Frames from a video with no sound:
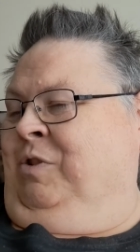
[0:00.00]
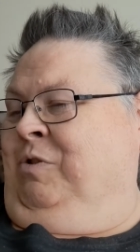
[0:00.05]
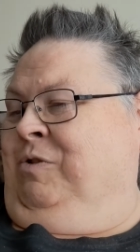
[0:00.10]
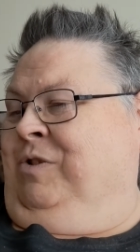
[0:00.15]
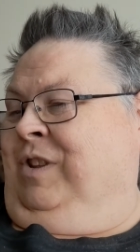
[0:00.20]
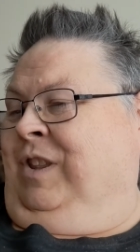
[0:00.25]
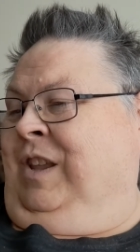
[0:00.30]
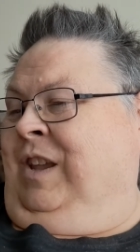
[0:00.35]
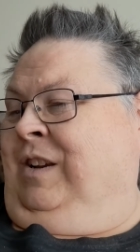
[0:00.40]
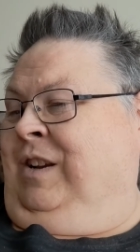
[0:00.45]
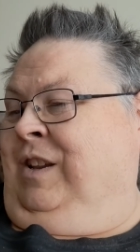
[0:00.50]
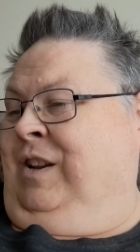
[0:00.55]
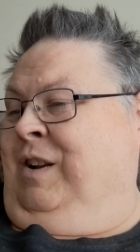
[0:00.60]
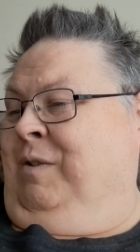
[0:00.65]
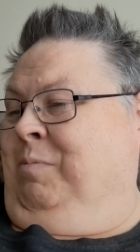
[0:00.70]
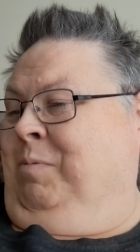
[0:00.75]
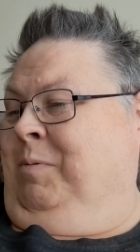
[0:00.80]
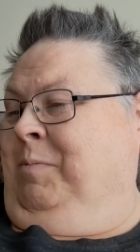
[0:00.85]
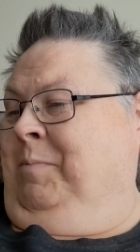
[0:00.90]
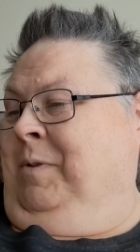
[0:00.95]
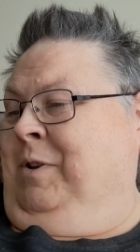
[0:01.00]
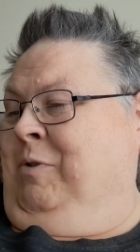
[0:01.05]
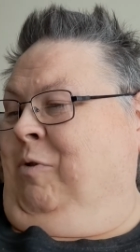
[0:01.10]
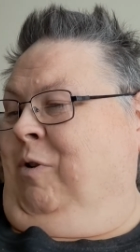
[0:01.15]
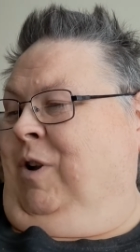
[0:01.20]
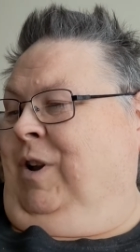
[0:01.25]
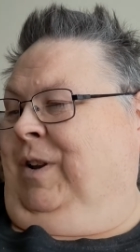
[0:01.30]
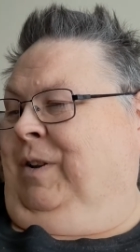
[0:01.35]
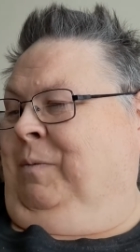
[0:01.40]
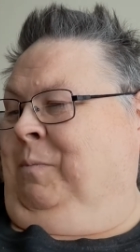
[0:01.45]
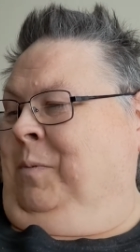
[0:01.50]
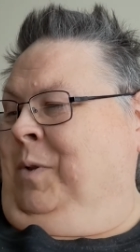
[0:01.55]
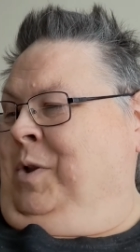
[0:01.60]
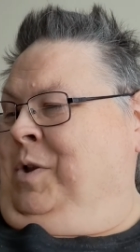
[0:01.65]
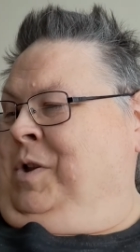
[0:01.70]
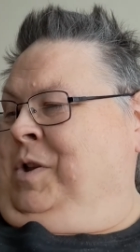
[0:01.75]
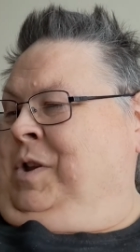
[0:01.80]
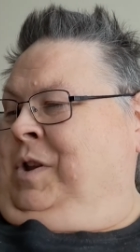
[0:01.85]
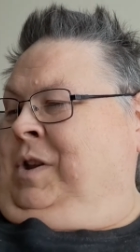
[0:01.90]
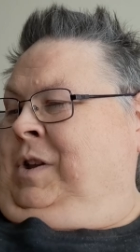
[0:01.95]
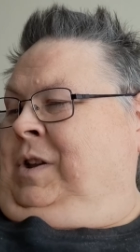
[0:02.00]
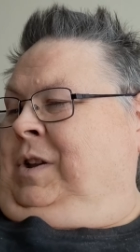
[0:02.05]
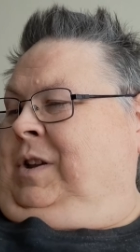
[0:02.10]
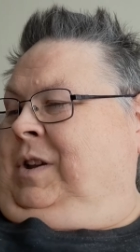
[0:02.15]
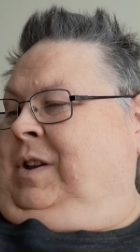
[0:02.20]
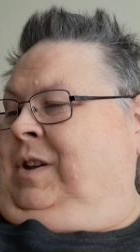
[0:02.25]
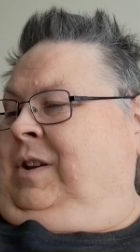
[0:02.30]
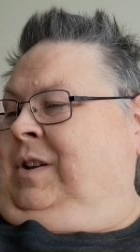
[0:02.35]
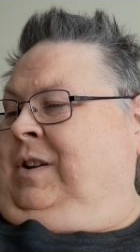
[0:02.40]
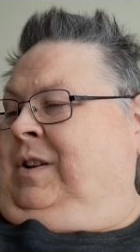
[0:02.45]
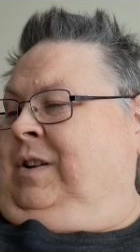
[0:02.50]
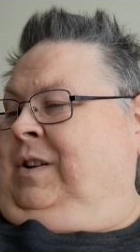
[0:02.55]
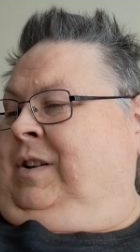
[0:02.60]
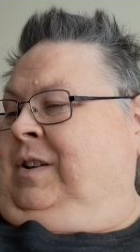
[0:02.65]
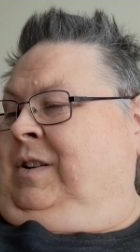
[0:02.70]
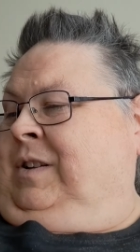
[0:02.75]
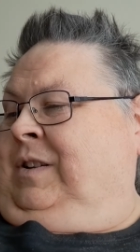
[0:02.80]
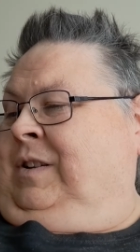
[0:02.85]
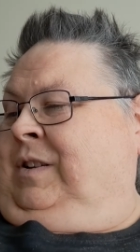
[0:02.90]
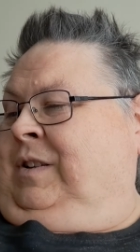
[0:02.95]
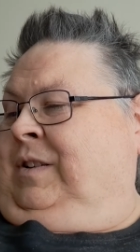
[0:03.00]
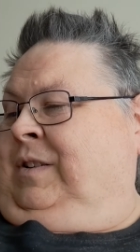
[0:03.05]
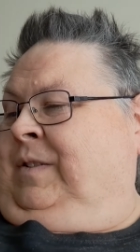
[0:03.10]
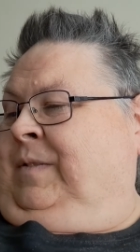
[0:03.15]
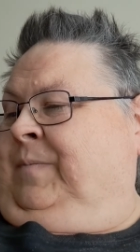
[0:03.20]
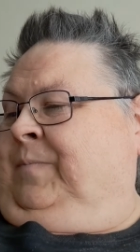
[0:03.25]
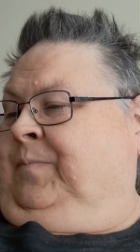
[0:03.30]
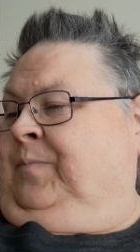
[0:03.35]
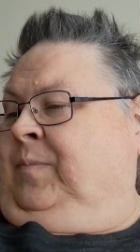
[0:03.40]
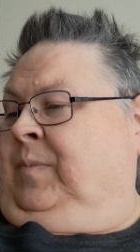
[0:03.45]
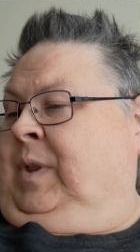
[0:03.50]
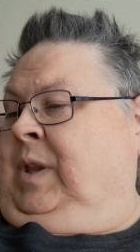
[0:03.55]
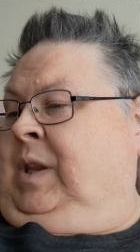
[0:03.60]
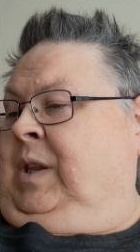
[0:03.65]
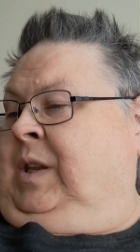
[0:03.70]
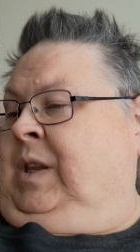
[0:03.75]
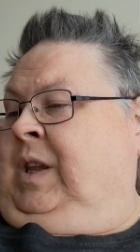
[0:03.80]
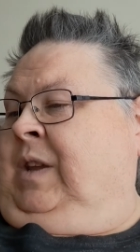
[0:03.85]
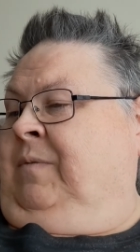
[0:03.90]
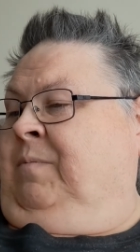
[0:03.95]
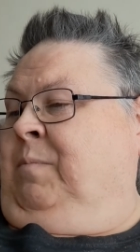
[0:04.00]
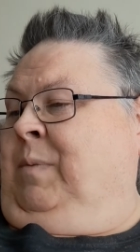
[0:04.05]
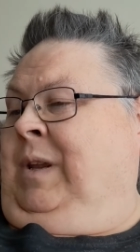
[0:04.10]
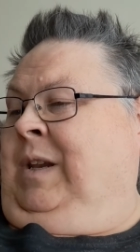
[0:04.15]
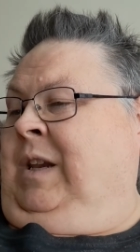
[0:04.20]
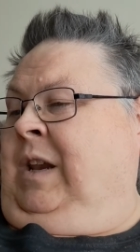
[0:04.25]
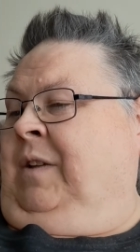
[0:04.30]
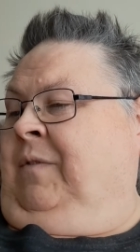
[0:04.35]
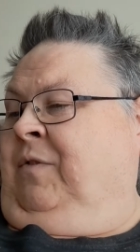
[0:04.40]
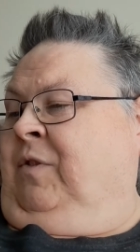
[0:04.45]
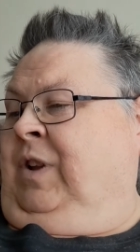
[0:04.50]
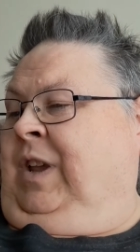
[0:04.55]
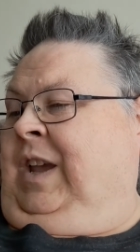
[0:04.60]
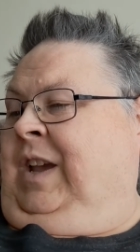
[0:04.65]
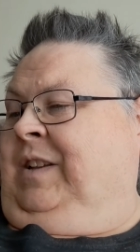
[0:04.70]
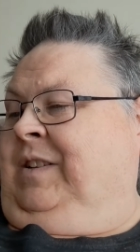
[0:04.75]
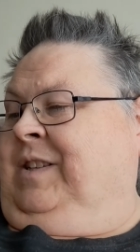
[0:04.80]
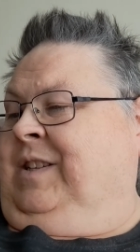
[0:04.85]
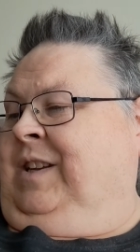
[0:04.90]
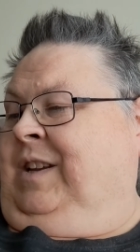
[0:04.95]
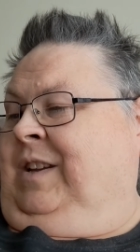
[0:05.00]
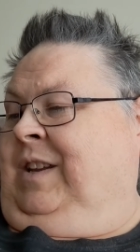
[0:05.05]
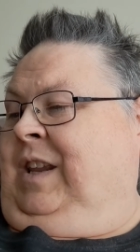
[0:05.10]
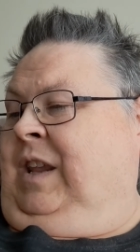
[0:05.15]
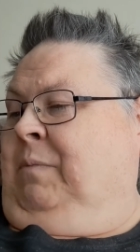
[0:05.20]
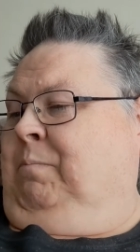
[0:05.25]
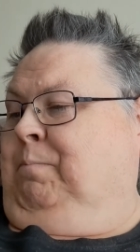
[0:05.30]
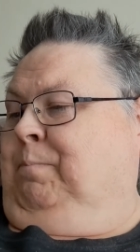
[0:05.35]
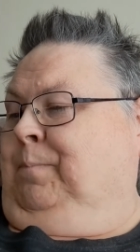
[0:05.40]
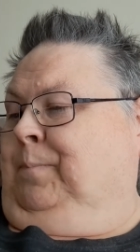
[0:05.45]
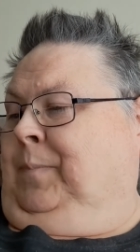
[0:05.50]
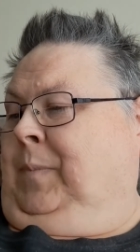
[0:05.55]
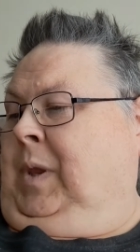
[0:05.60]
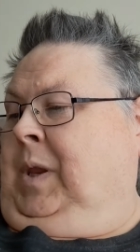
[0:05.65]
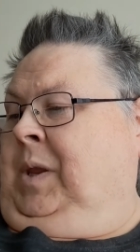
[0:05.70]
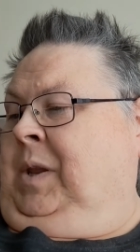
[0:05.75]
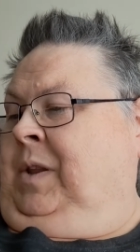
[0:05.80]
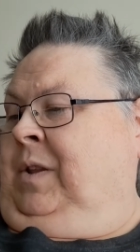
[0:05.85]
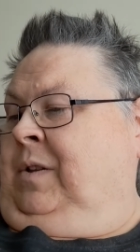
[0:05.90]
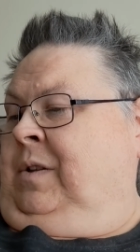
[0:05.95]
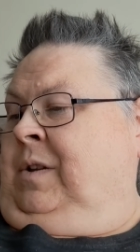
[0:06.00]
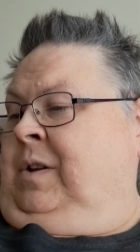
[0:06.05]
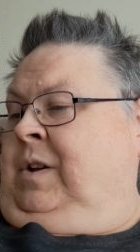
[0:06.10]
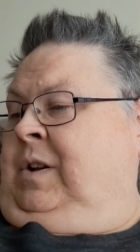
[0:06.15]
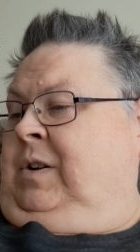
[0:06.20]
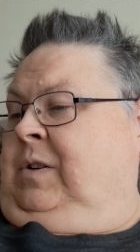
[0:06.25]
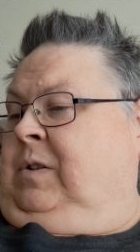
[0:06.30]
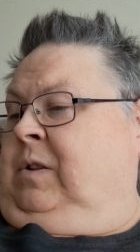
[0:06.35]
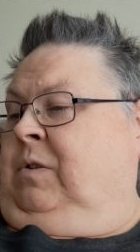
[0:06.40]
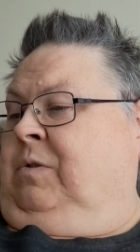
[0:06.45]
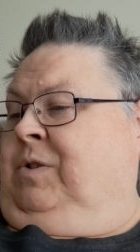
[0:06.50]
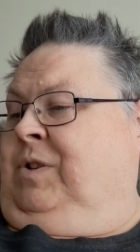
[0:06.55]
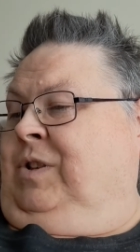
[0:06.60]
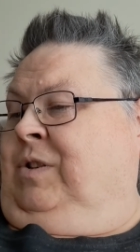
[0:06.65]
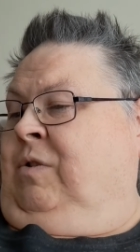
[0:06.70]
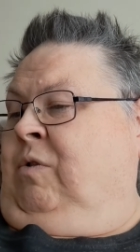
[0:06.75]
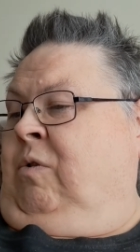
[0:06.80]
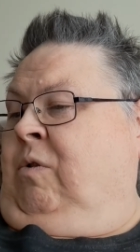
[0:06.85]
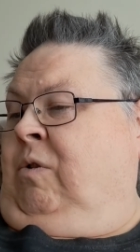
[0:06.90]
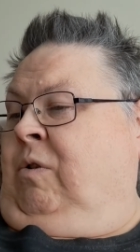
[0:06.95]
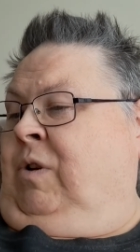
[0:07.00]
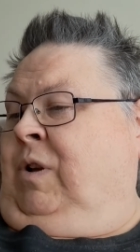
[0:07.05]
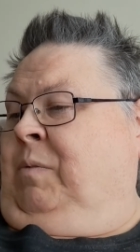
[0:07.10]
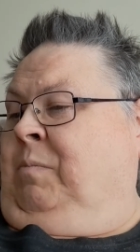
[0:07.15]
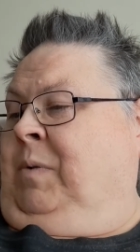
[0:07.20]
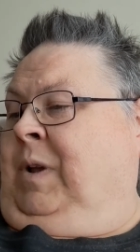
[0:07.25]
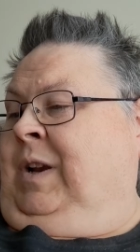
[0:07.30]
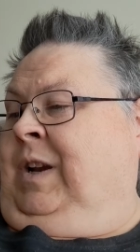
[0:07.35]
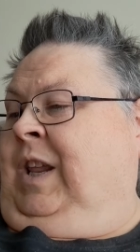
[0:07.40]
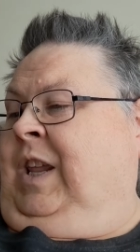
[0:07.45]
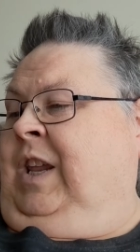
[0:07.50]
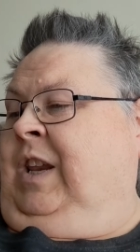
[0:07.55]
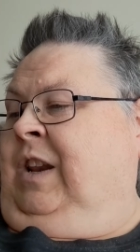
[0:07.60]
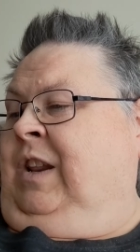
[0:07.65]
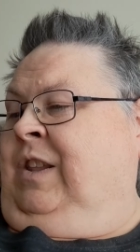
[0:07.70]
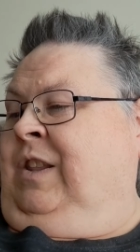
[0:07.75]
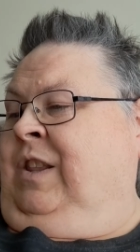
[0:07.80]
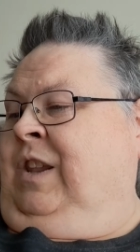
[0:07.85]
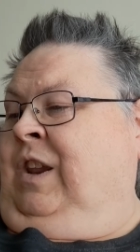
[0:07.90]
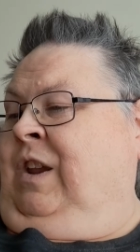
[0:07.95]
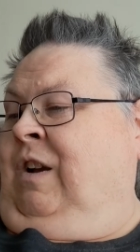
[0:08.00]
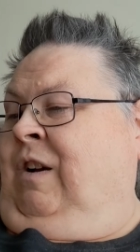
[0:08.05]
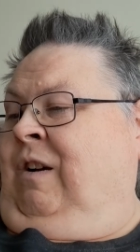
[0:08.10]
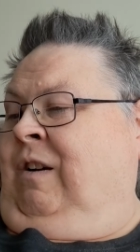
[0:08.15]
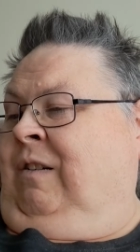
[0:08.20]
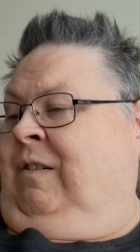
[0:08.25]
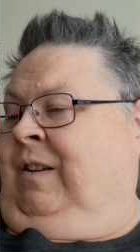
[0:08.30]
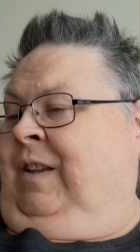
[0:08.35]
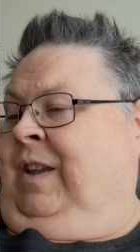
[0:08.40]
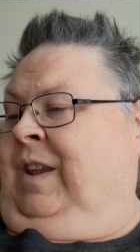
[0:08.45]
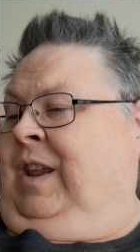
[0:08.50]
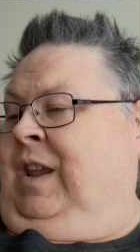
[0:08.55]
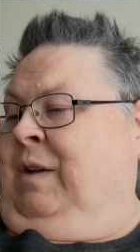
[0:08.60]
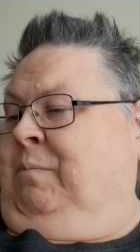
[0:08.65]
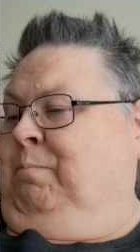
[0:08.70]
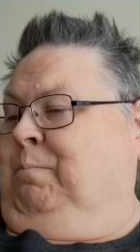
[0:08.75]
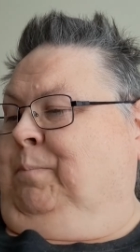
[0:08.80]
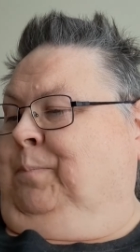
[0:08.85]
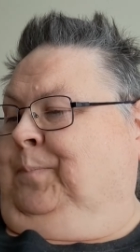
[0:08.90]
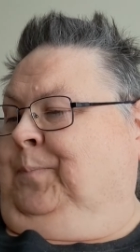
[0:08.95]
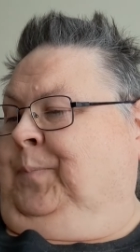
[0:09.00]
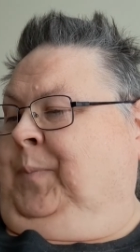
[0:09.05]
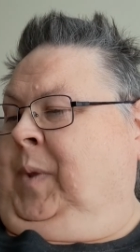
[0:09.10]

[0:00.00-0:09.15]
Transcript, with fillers: Usually ended up in me crying. Um, give me never gets. Yep. Close the door. I'm not heating the yard. Yep.